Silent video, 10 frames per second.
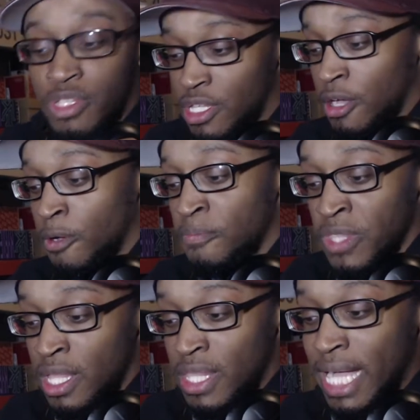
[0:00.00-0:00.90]
So
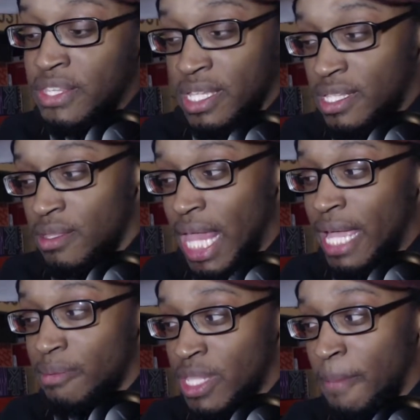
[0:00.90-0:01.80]
that's
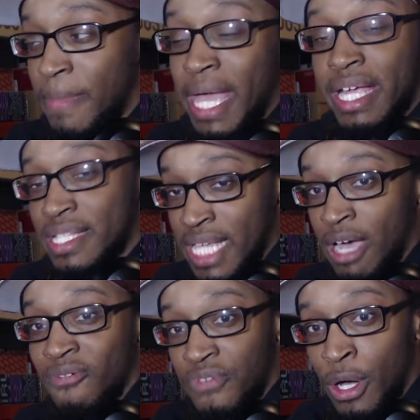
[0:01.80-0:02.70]
the mega
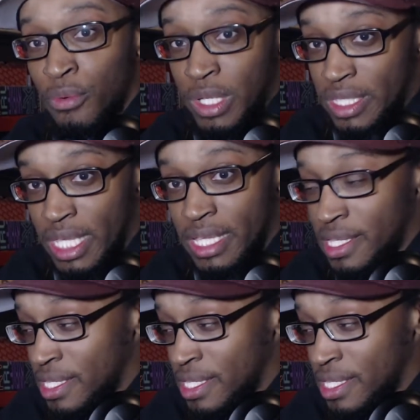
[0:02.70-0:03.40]
downfall with these,